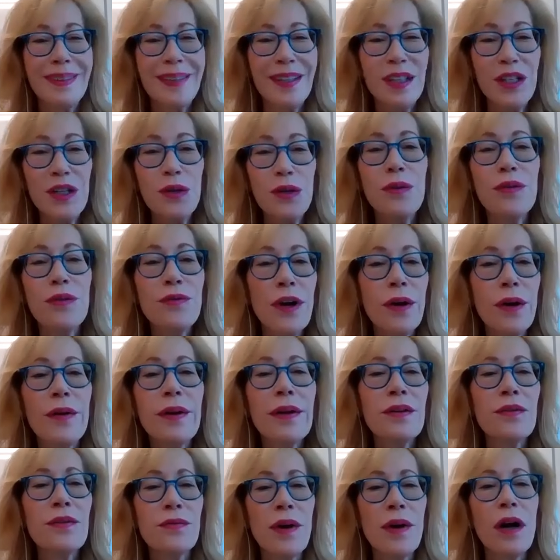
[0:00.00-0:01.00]
You were
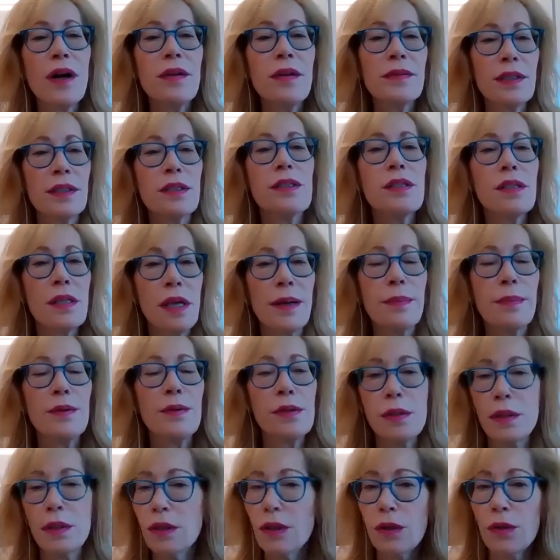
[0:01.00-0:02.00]
very involved in
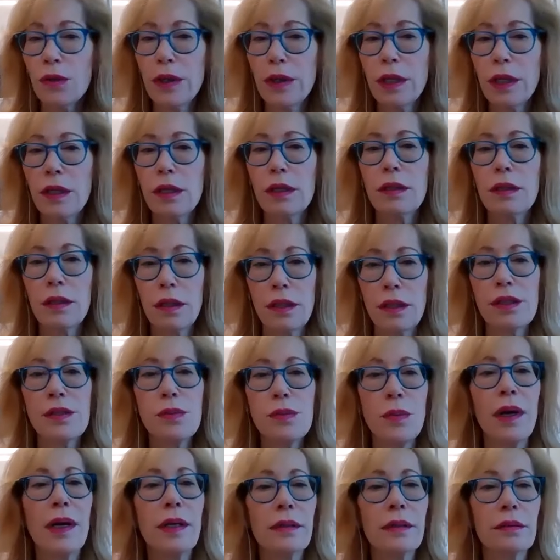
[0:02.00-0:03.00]
cybersecurity as
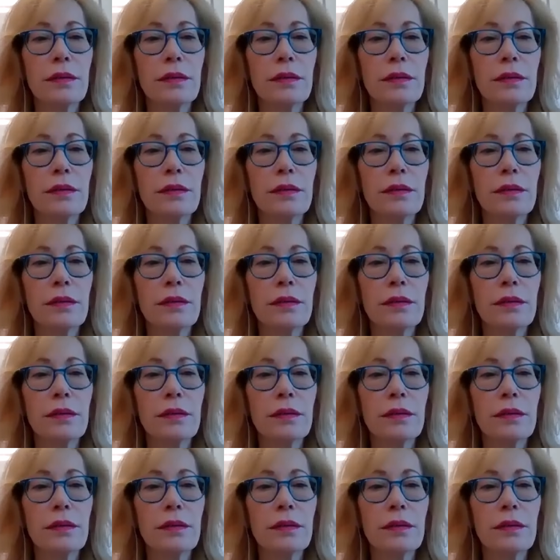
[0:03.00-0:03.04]
well.